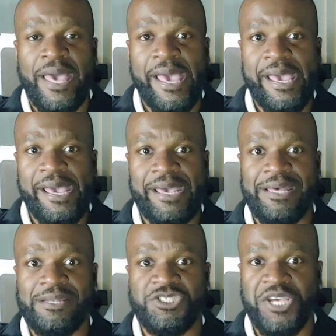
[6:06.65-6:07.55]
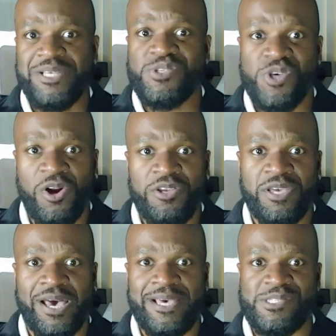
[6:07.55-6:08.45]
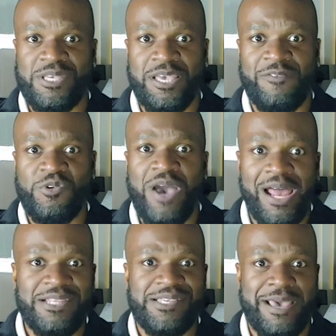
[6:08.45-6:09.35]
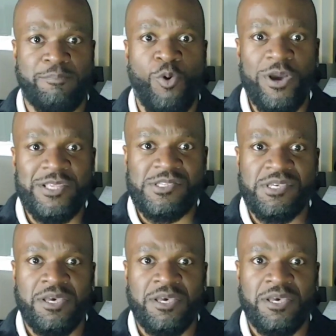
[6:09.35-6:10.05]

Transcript: And chances are, you guys, if you got into that point,